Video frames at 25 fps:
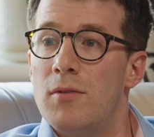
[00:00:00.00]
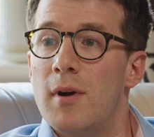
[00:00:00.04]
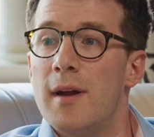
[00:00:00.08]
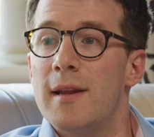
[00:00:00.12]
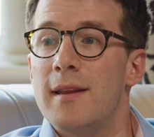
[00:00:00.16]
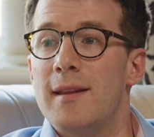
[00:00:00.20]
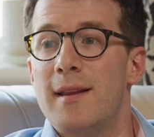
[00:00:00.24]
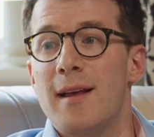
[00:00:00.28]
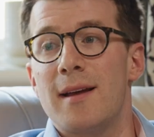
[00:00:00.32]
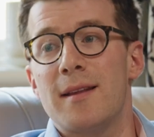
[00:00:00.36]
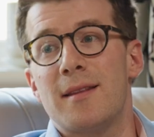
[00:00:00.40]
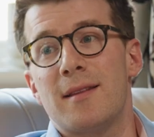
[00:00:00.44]

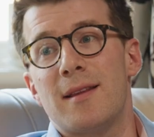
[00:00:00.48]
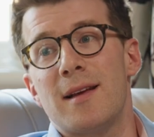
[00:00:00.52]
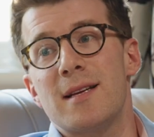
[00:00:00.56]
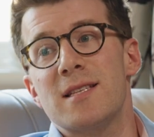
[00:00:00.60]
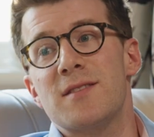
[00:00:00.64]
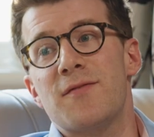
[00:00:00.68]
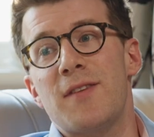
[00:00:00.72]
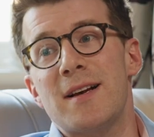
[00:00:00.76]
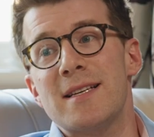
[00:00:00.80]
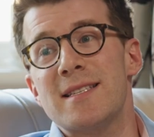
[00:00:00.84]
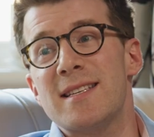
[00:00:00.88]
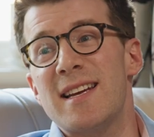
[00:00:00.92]
Right,
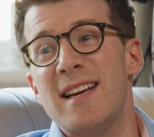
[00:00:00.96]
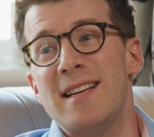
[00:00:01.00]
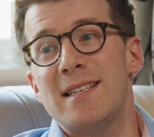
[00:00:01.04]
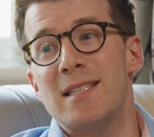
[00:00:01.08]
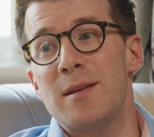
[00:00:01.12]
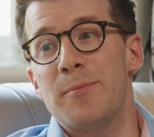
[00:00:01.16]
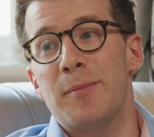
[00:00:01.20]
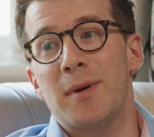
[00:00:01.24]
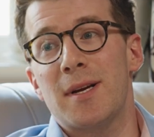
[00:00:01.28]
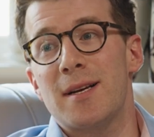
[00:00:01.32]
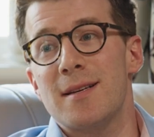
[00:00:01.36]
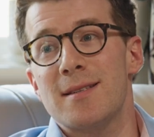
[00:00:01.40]
that's
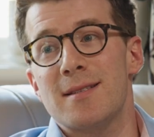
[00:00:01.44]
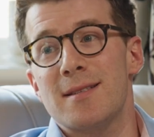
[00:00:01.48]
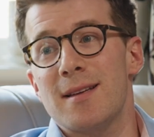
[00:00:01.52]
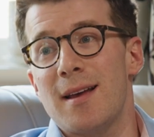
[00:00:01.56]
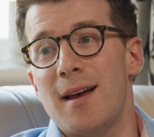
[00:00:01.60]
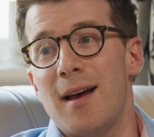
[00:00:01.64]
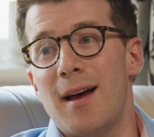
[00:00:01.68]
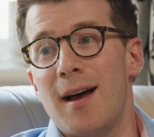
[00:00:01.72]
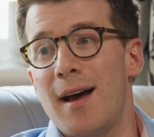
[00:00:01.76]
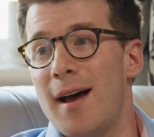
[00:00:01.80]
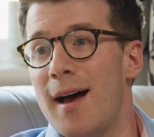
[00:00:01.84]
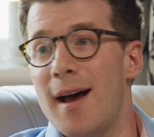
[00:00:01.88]
fascinating because
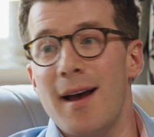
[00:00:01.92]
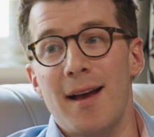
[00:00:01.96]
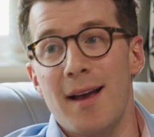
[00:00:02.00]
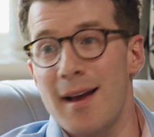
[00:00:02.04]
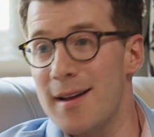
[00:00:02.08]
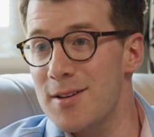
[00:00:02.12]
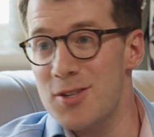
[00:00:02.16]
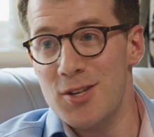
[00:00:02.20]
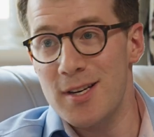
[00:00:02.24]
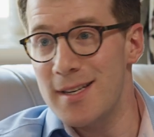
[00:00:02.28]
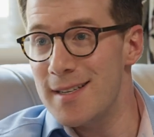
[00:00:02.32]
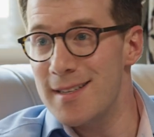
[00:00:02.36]
I
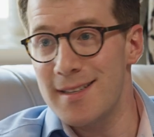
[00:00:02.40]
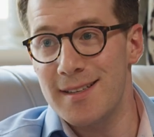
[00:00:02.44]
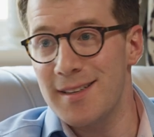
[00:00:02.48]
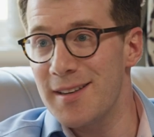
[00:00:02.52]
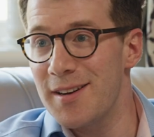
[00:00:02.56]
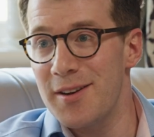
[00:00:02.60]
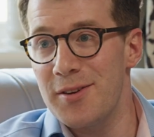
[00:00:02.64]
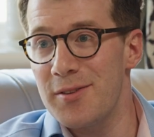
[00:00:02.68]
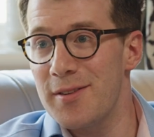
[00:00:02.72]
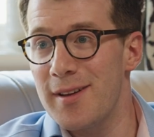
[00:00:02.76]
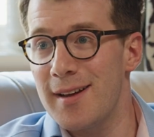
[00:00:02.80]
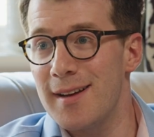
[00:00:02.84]
actually didn't
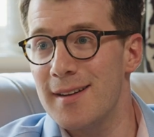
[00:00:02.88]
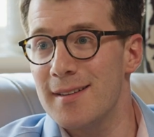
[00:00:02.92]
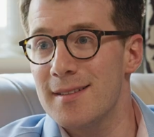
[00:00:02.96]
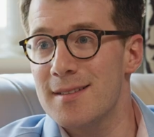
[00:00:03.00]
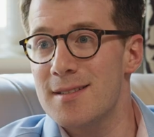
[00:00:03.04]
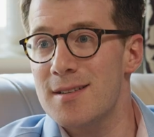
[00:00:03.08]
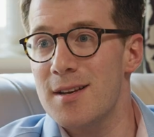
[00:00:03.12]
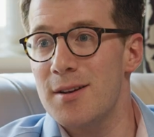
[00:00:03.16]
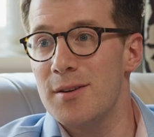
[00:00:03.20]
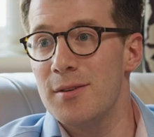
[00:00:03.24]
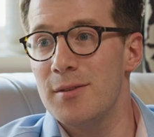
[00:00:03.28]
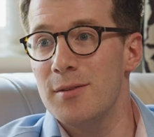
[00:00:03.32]
know that.
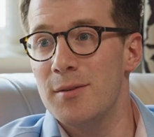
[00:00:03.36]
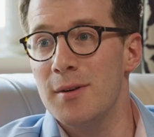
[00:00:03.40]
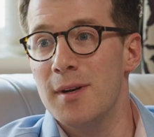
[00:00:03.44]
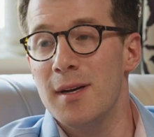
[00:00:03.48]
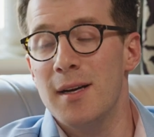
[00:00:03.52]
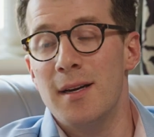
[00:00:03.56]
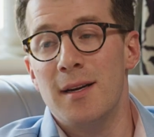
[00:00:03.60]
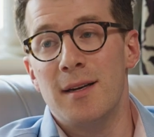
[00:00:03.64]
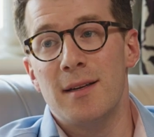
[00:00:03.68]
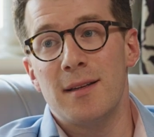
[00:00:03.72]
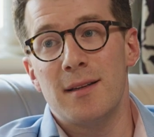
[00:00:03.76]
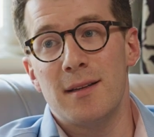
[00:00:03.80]
Uh-huh. So
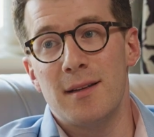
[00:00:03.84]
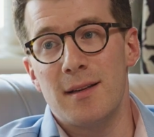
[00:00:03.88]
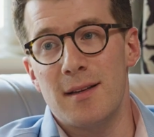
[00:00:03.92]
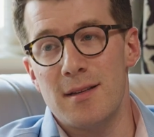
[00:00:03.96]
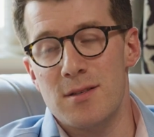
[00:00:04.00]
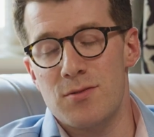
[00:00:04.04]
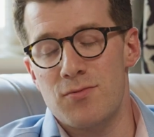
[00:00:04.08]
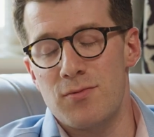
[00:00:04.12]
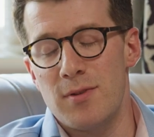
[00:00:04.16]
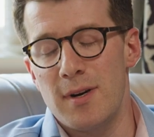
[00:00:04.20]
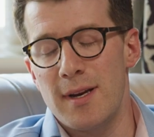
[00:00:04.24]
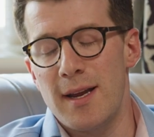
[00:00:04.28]

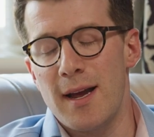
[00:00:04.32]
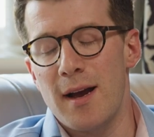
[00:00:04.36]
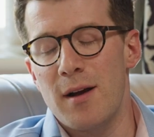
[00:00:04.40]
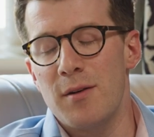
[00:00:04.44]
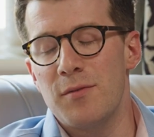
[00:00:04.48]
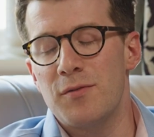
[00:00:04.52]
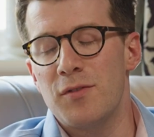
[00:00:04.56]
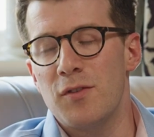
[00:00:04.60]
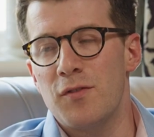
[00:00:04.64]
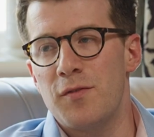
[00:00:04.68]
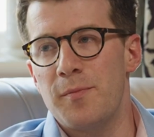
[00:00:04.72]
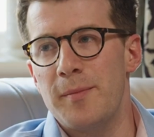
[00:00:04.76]
it's really
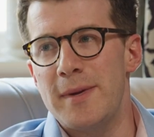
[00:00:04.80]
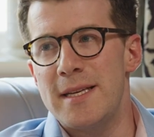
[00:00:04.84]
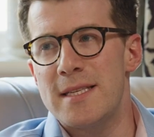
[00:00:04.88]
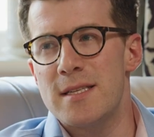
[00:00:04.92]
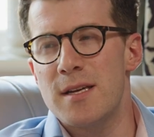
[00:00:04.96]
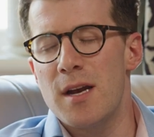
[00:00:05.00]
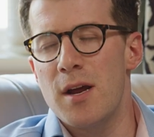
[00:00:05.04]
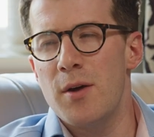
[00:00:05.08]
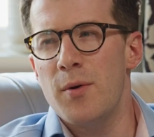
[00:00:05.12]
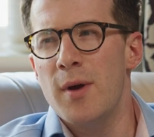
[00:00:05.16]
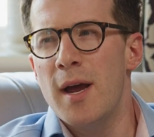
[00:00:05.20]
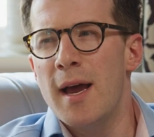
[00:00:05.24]
helpful for me
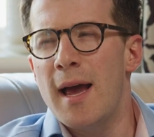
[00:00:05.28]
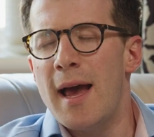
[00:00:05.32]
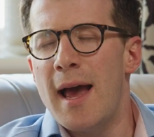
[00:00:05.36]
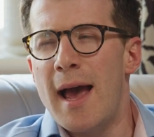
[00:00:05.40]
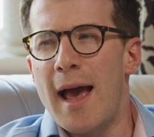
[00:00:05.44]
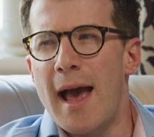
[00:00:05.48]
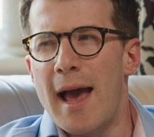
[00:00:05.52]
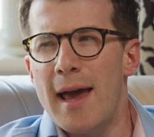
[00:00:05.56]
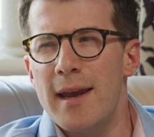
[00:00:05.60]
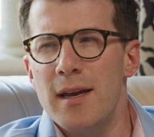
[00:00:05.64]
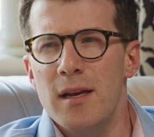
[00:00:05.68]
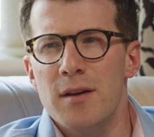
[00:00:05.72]
to know.
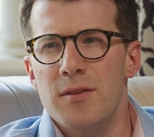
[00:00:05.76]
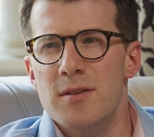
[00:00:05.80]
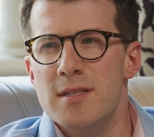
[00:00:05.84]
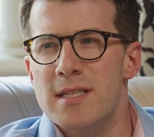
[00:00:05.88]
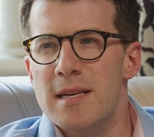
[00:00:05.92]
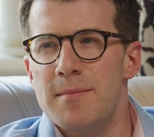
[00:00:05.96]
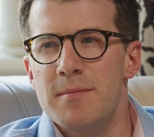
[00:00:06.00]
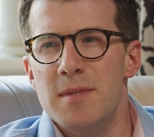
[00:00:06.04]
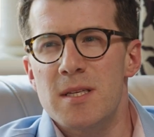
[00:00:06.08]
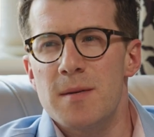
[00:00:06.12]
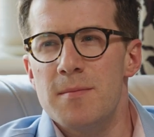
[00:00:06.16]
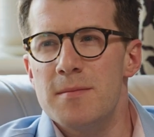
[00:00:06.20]
Any other
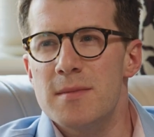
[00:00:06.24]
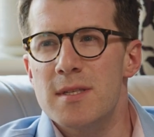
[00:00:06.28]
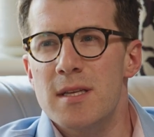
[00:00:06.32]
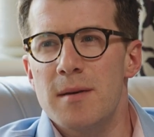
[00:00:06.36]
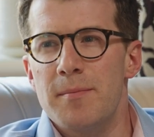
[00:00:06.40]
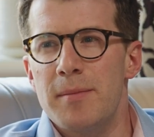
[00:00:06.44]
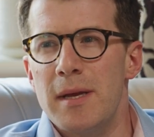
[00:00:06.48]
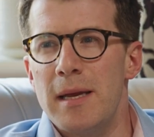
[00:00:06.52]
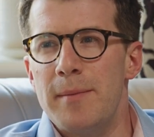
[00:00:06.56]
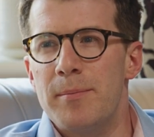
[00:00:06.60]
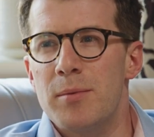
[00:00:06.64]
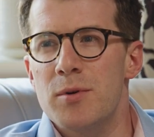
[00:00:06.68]
symptoms
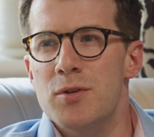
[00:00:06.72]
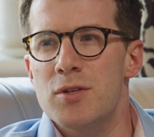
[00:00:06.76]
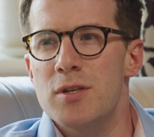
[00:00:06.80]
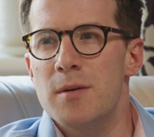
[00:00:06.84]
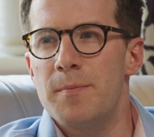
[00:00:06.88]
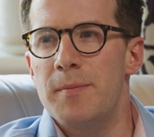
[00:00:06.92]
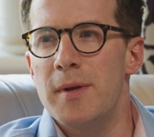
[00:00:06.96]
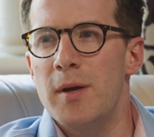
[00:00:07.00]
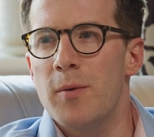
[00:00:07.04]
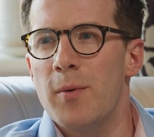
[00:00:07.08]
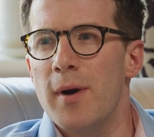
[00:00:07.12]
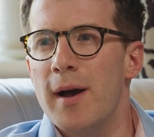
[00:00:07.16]
that people
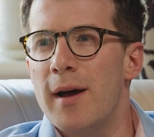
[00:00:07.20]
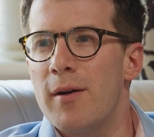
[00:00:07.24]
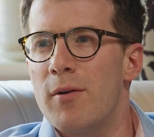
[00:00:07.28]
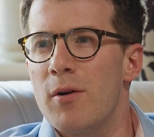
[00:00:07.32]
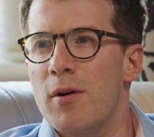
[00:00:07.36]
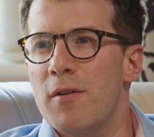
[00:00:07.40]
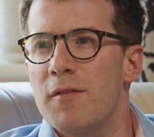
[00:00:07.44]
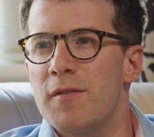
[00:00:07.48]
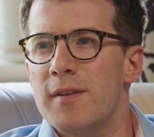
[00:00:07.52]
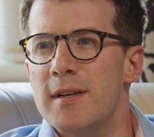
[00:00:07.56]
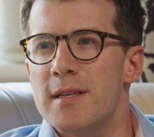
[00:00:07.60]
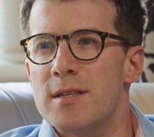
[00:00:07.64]
should be aware
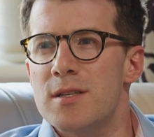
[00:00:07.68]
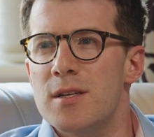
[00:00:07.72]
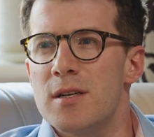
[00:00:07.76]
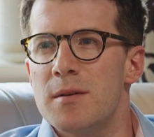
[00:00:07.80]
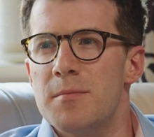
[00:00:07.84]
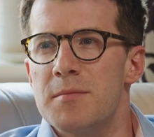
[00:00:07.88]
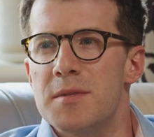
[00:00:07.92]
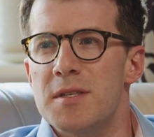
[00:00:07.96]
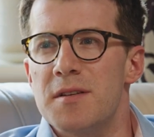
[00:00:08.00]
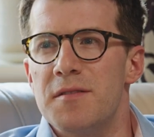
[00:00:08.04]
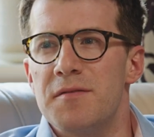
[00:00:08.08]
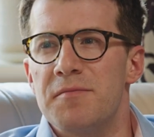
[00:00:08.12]
of in
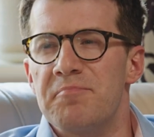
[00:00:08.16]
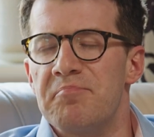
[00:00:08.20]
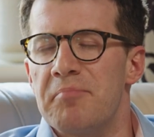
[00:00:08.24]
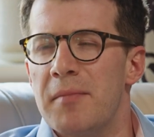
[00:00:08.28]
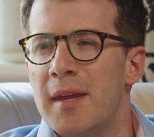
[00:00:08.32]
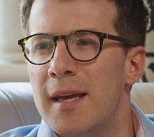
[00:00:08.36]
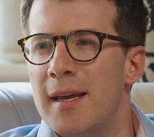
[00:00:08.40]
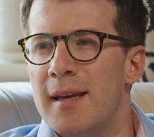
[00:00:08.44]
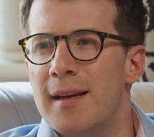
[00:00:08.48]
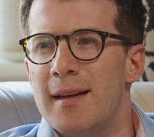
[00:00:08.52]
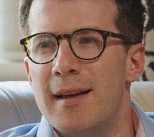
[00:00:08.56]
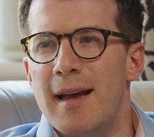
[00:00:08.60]
terms of
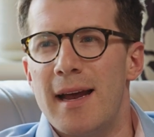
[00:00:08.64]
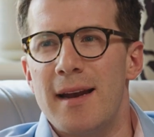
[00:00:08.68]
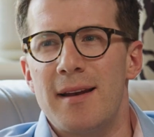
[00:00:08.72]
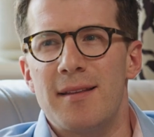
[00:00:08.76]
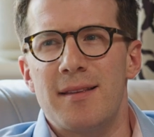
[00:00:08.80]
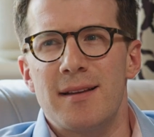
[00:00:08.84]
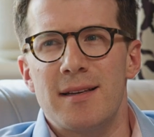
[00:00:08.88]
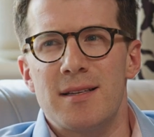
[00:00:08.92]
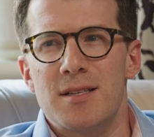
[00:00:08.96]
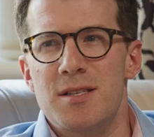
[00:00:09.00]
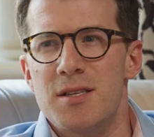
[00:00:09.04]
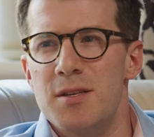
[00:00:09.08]

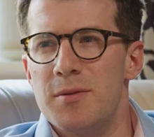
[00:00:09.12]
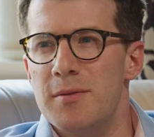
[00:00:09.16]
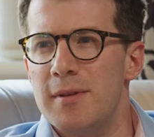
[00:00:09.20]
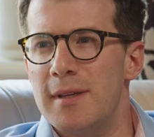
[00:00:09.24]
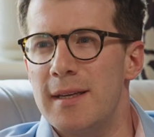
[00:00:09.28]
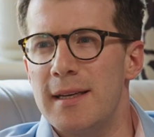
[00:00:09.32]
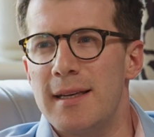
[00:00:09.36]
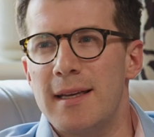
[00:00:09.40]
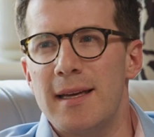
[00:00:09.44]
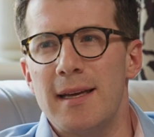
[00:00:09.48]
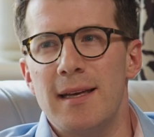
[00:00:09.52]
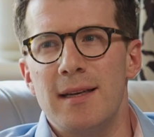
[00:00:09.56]
anything to do with
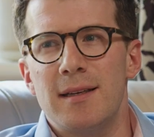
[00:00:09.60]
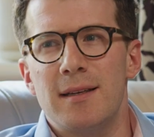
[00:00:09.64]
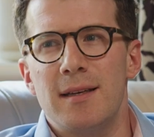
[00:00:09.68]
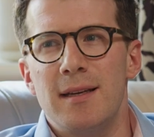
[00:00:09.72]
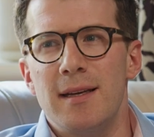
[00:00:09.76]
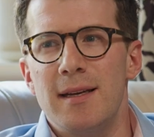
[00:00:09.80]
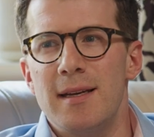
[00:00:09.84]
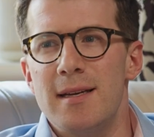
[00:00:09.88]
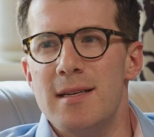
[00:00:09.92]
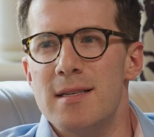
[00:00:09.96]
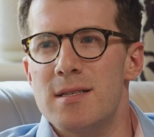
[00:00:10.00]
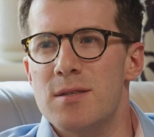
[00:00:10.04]
the
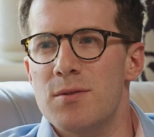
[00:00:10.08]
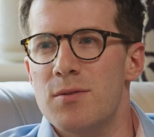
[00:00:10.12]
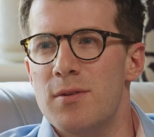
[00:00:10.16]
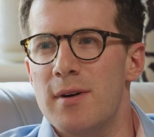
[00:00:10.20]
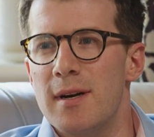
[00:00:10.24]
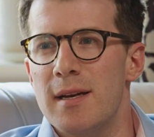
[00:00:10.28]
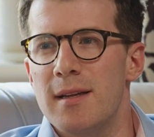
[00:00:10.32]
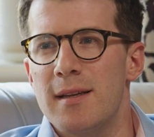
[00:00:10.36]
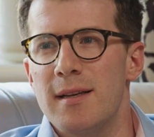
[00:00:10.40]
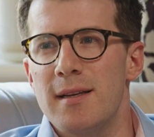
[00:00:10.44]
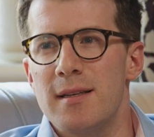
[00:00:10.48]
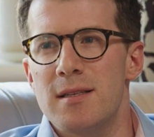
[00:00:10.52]
kidneys or
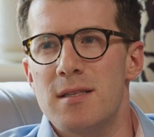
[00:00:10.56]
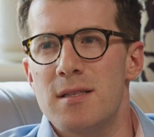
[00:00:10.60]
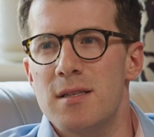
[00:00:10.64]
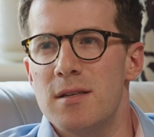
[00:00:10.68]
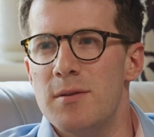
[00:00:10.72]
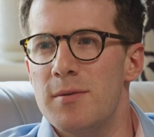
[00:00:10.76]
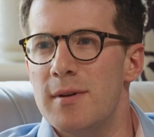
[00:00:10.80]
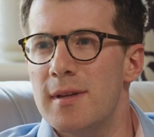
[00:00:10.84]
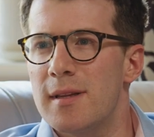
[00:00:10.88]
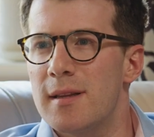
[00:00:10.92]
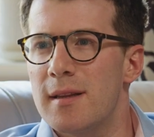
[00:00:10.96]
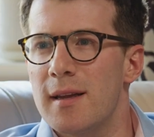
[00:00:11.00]
anything to do
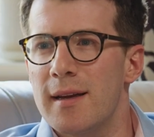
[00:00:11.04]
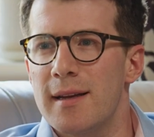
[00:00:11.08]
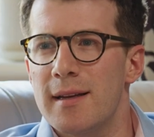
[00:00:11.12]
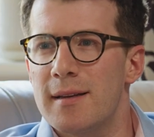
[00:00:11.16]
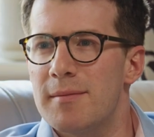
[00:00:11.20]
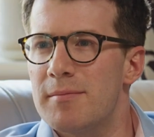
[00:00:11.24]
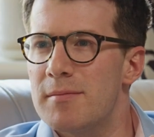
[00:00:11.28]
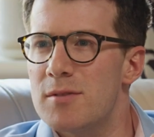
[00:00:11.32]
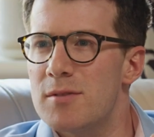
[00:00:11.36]
with like